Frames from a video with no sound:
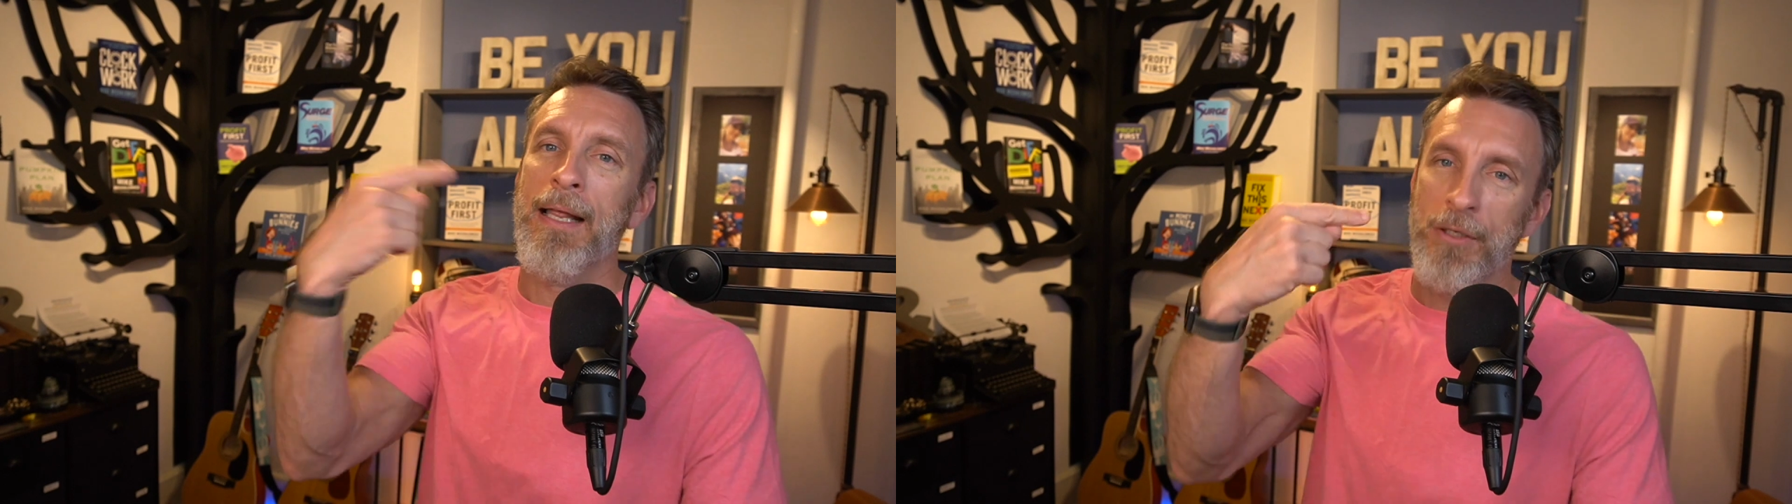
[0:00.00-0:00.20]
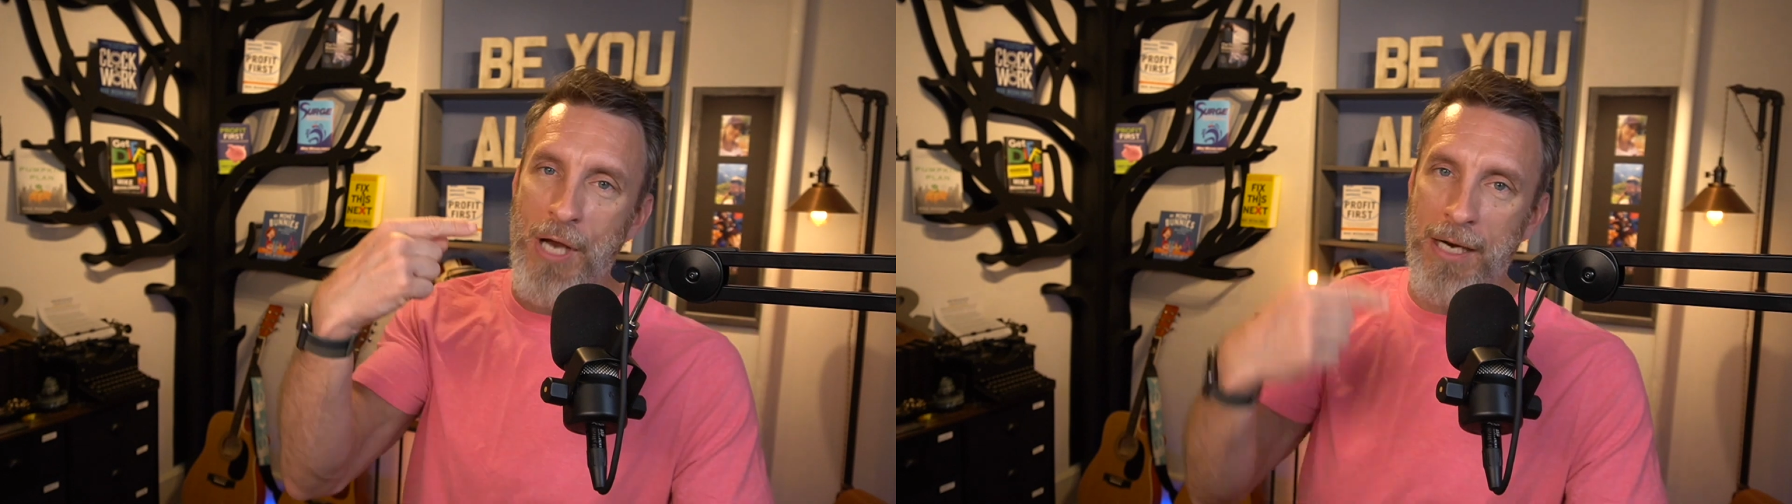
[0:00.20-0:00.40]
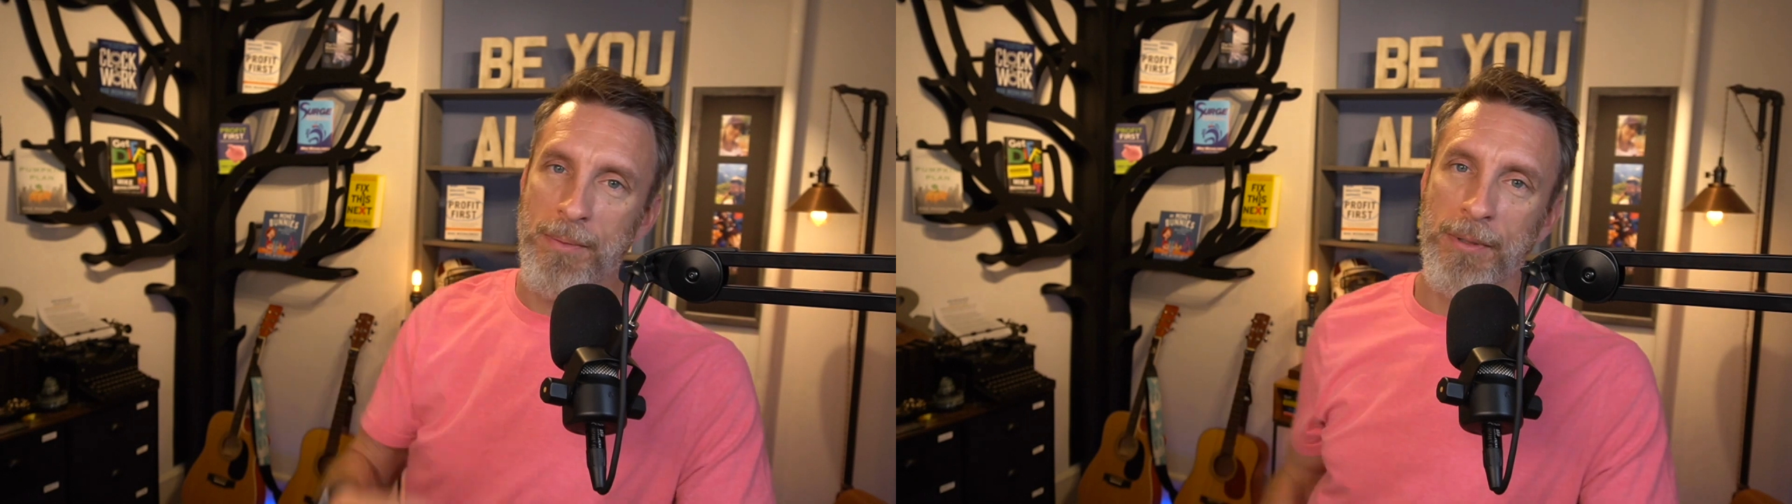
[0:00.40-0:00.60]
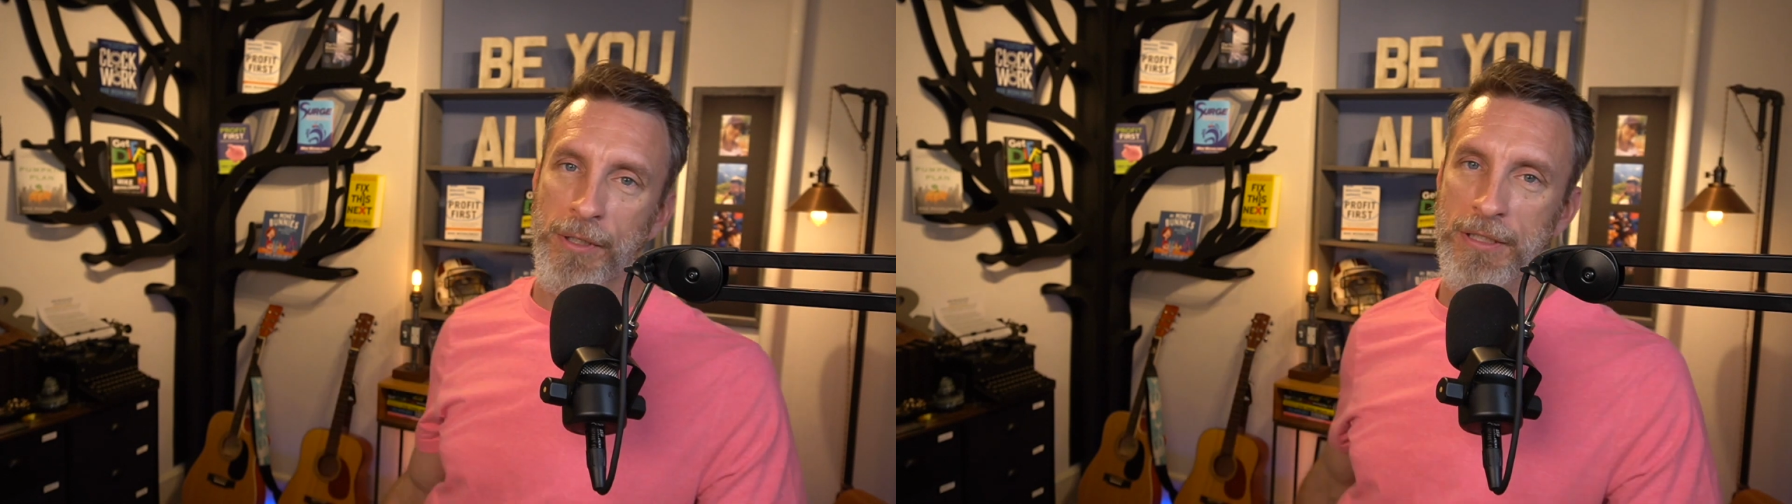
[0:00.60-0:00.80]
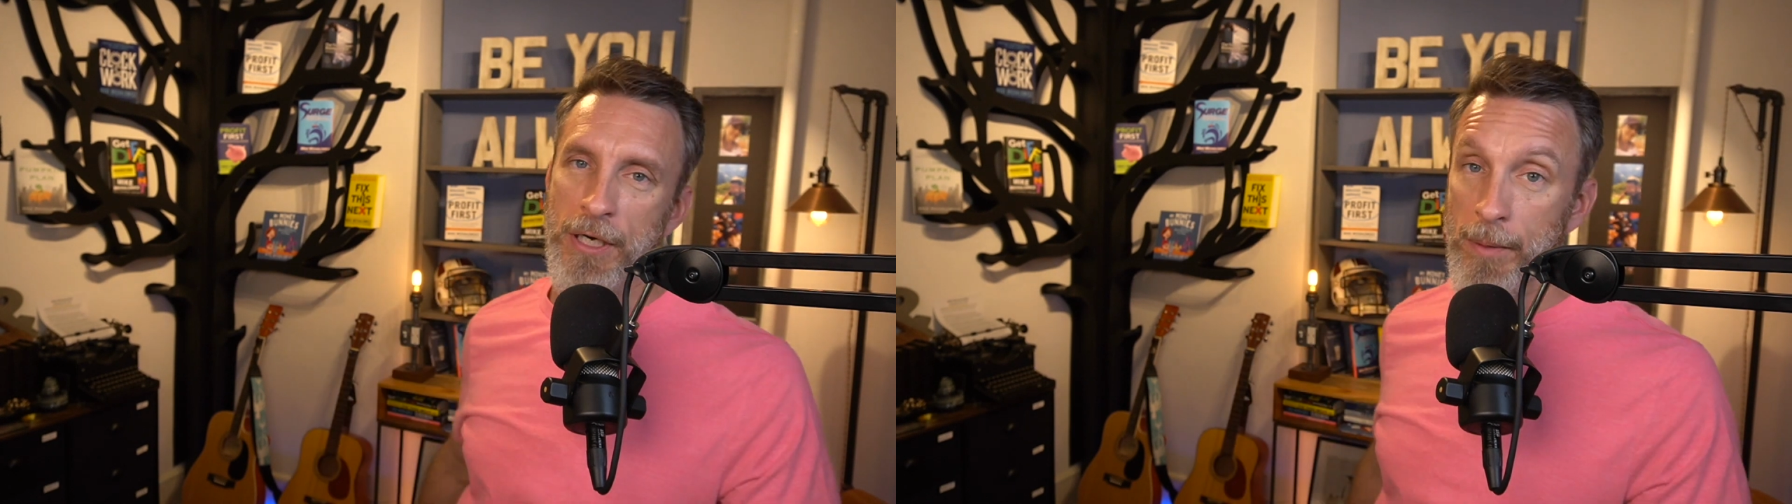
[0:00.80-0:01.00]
Chocolate chip cookies go to